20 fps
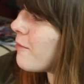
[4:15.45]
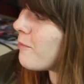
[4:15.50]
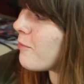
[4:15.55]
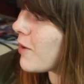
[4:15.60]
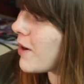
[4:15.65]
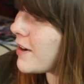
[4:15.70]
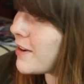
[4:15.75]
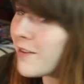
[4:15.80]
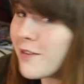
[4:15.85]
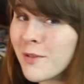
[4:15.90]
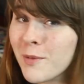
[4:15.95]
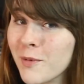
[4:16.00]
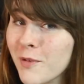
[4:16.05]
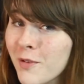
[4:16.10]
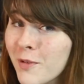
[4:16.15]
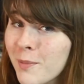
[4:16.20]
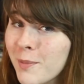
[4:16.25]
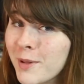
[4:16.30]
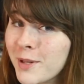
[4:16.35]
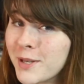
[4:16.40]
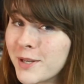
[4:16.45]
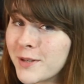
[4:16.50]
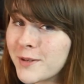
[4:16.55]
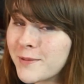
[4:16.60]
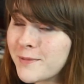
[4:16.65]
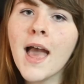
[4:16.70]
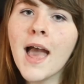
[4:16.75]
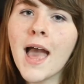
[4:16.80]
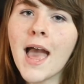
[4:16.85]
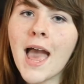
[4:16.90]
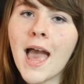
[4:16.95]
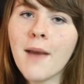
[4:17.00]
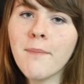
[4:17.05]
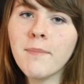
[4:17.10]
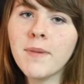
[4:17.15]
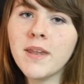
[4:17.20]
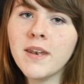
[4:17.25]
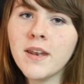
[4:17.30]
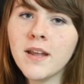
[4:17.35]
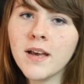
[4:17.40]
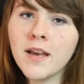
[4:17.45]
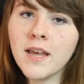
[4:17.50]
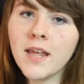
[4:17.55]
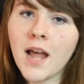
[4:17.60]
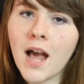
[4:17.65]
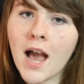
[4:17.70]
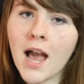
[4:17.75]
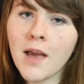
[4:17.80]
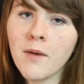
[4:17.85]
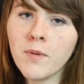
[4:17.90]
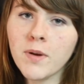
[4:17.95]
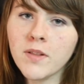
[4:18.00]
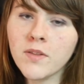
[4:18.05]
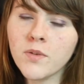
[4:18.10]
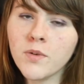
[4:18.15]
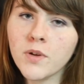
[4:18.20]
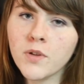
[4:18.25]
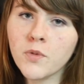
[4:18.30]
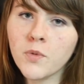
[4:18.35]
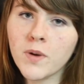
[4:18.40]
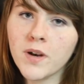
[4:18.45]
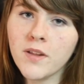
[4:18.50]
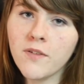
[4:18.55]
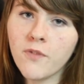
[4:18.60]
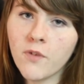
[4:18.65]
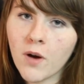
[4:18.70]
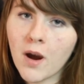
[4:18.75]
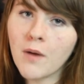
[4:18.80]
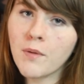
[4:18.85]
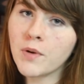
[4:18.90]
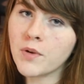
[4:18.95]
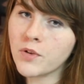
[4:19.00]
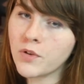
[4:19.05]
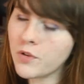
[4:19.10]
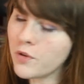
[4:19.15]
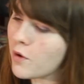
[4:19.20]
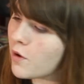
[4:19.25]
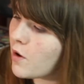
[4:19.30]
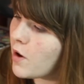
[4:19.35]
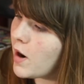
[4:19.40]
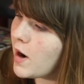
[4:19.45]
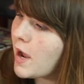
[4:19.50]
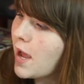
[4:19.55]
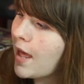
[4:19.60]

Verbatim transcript: Brand new for Splatoon. At midnight, I went to a 24-hour store.